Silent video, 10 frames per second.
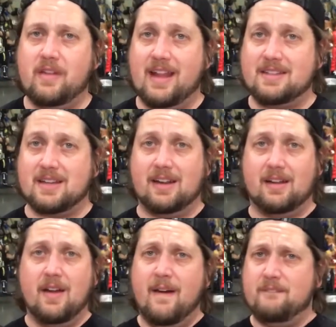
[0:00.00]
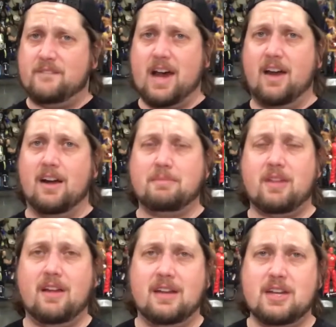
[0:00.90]
and that's going to fire up
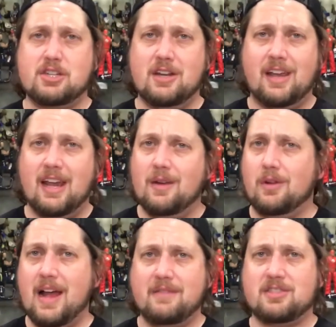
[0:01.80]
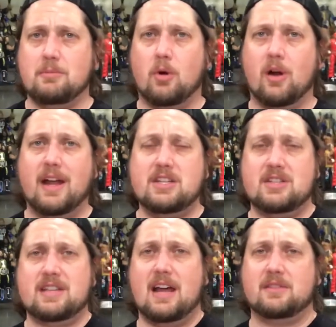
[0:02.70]
the ignition again, and we'll have some more
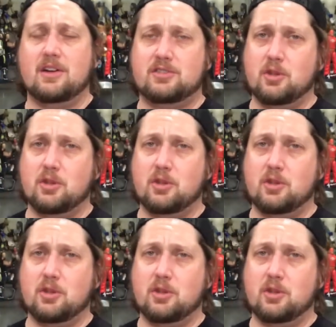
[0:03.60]
Edges out there.